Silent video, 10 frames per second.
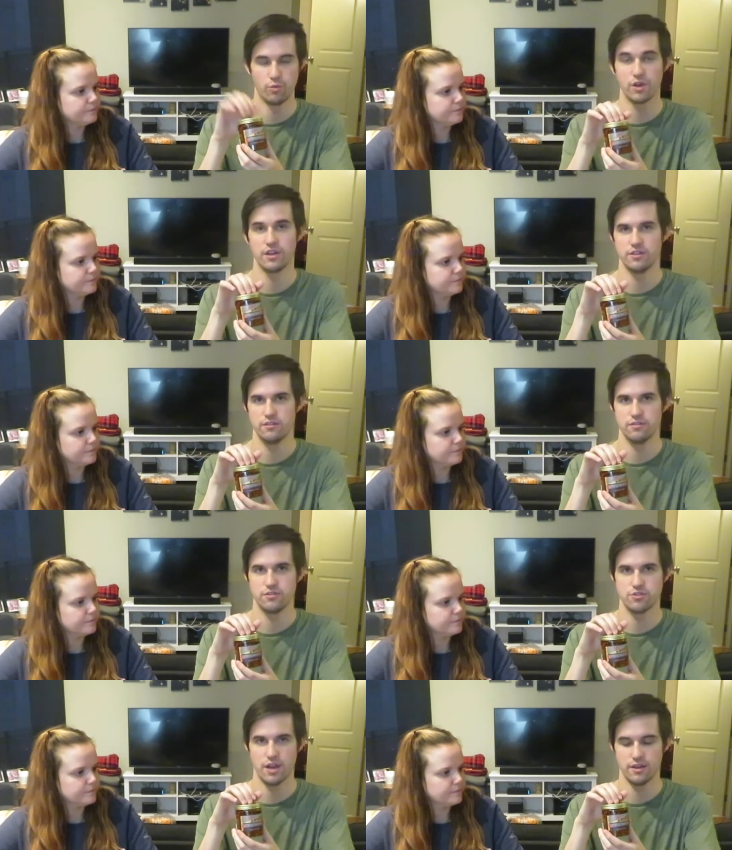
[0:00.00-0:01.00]
Speaker 1: that we're gonna
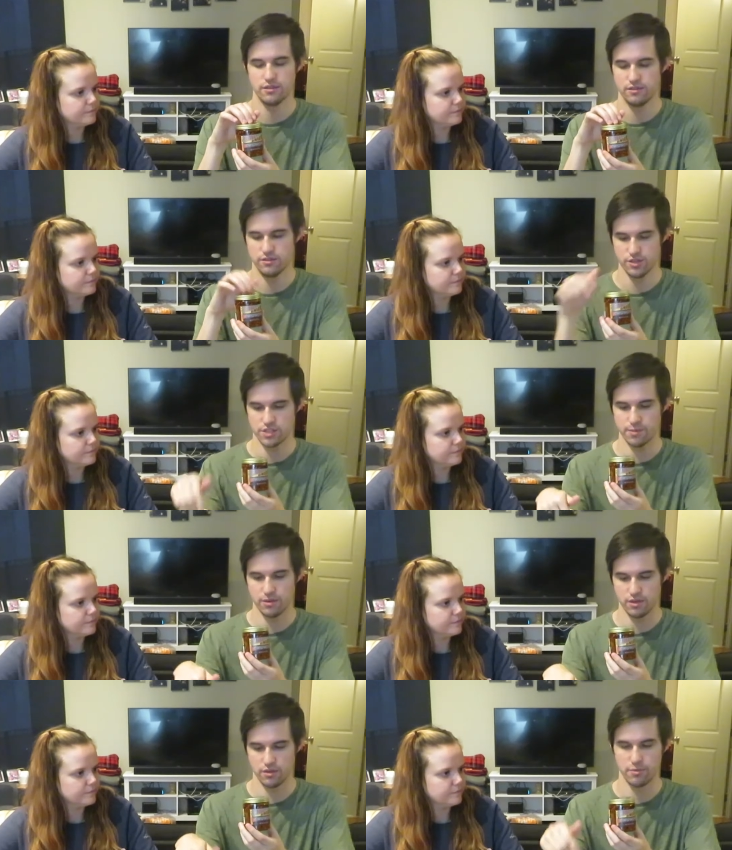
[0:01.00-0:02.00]
try to just dip a
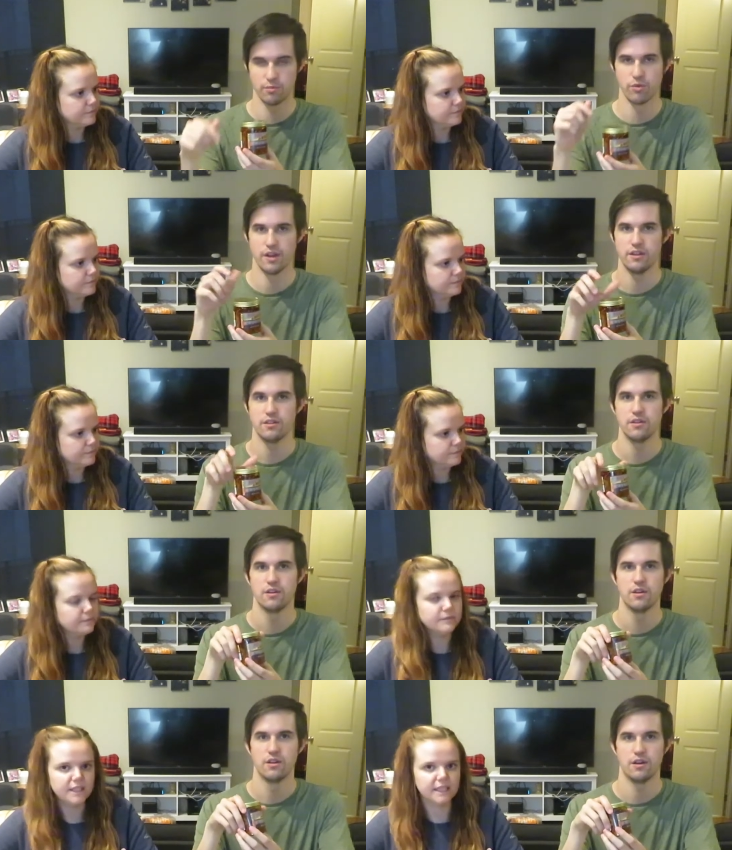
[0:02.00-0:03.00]
little bit of bread in
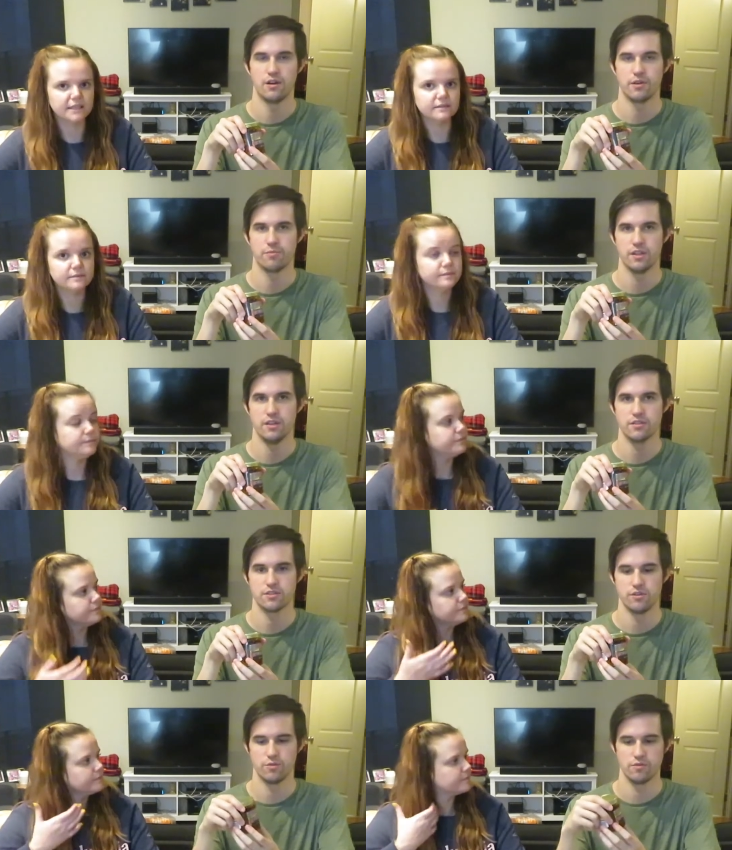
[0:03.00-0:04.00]
yeah. Uh, on a plate,
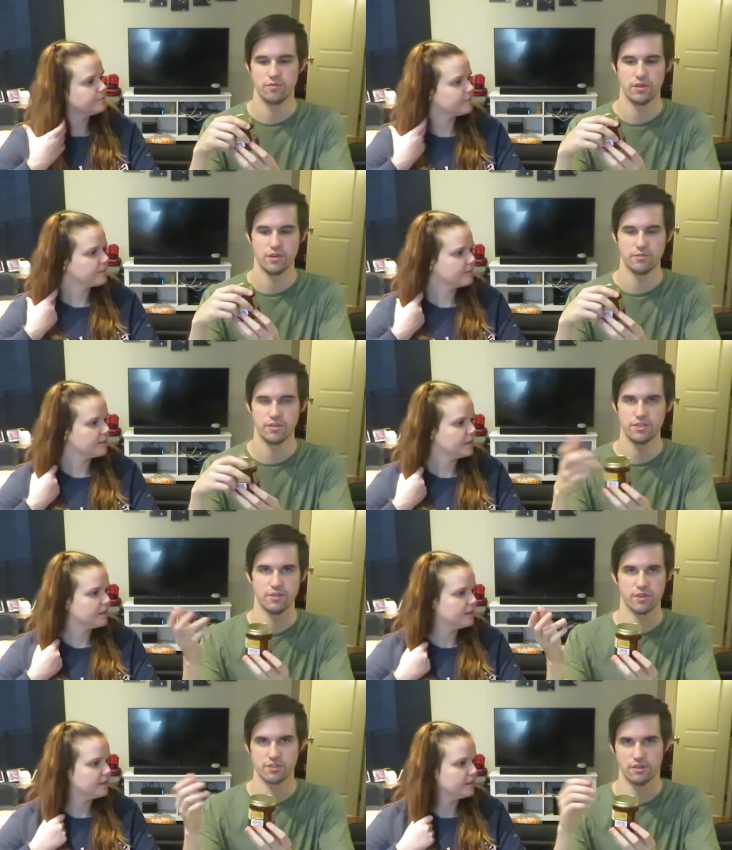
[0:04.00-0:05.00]
so um, like you see in
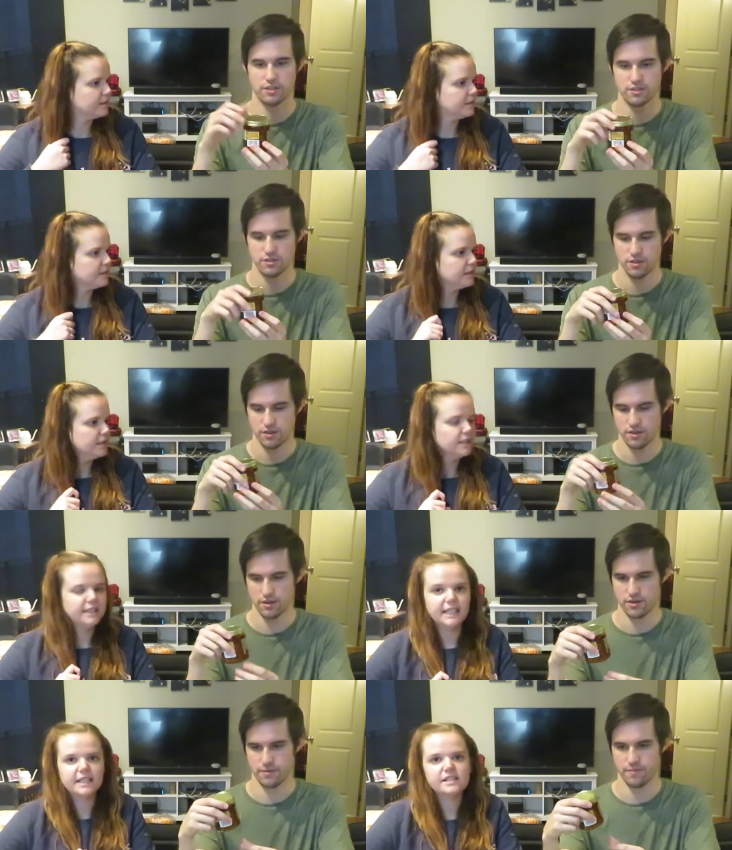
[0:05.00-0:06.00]
restaurants.
Speaker 2: Um,
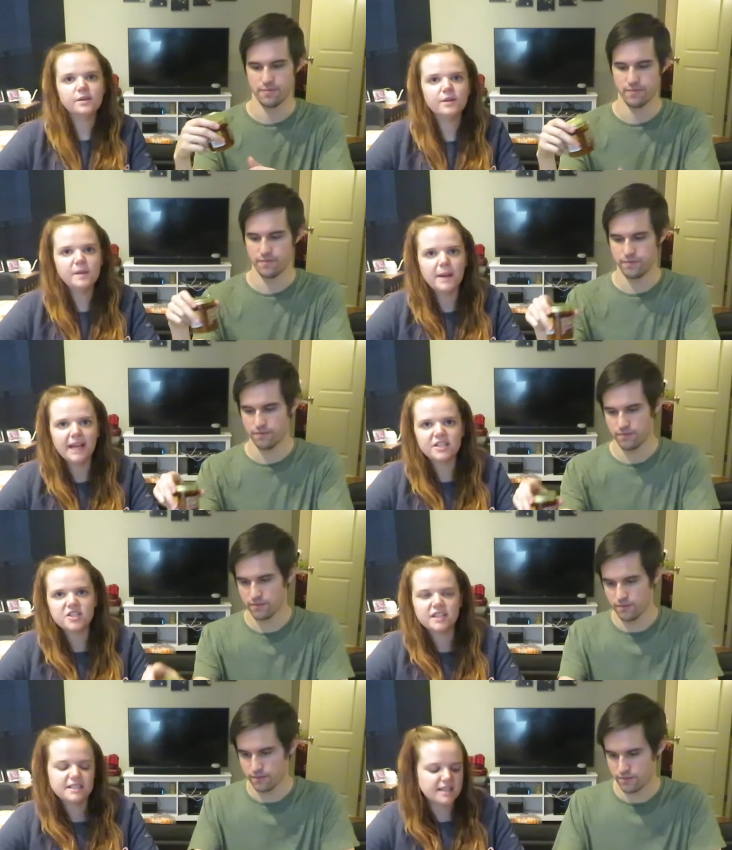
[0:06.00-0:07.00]
yeah, so on the
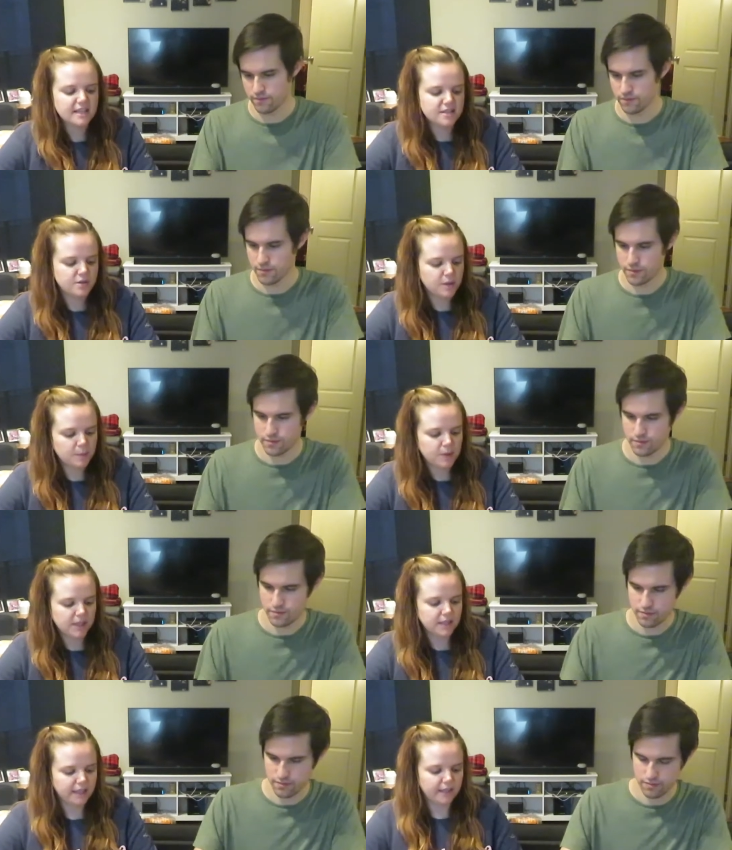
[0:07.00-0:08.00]
packaging it says you can put
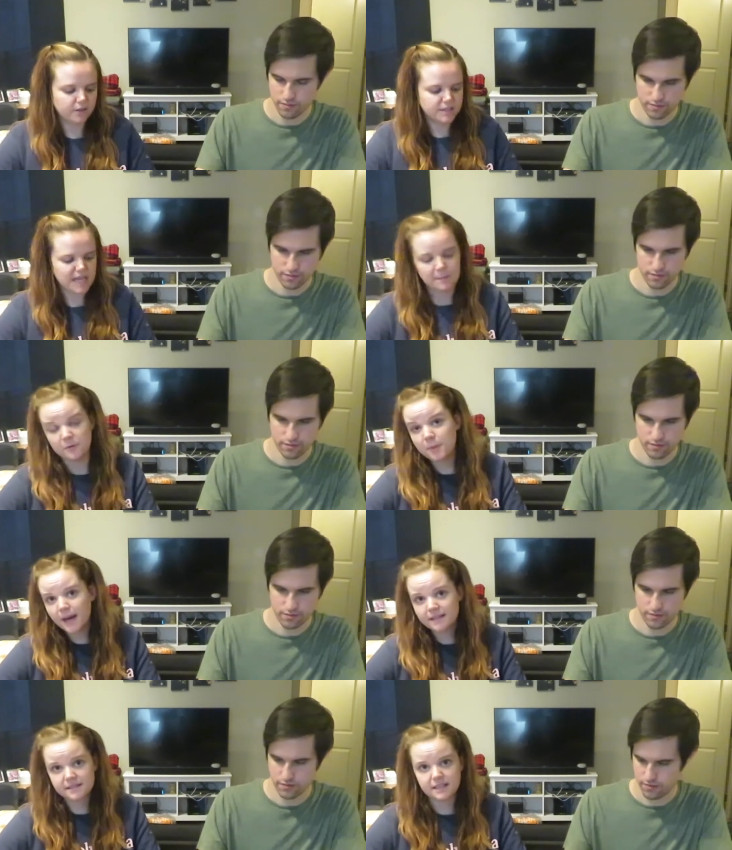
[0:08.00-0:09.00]
it like on top of
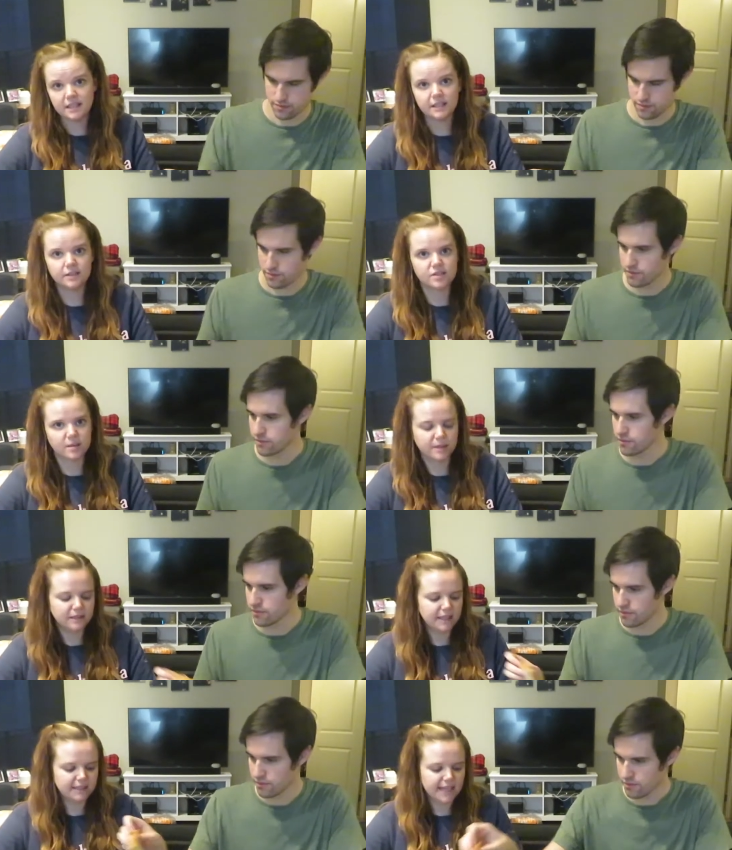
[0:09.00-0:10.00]
pasta or something
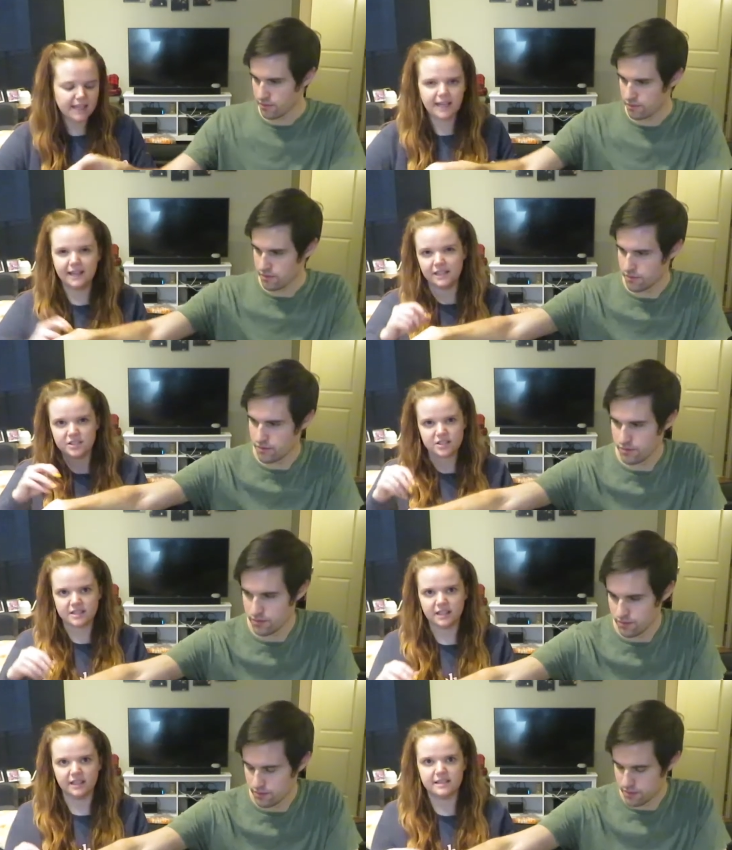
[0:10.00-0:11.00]
like that, kind of just
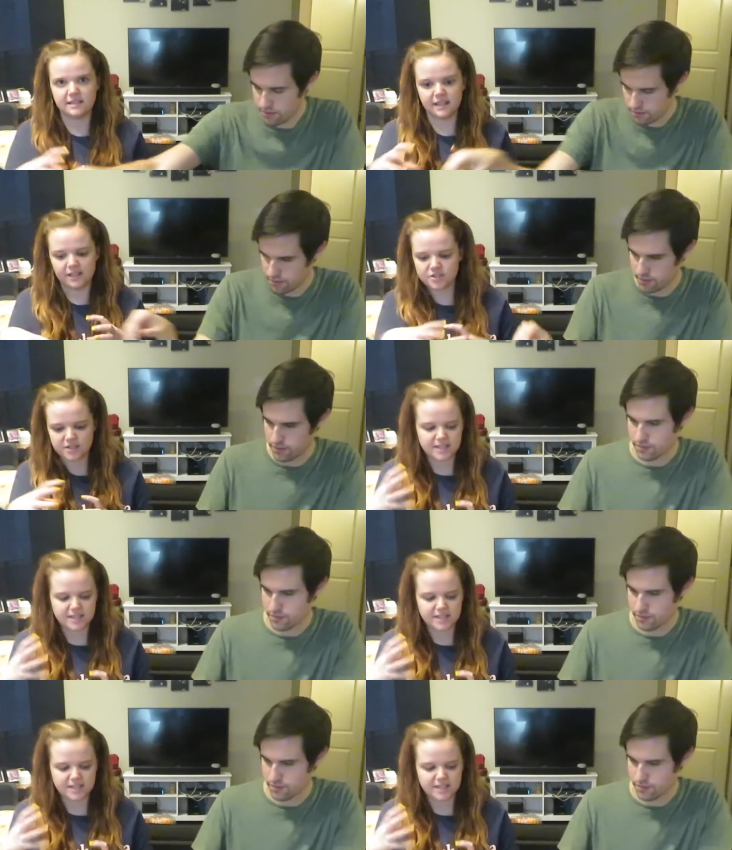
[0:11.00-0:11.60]
like as an extra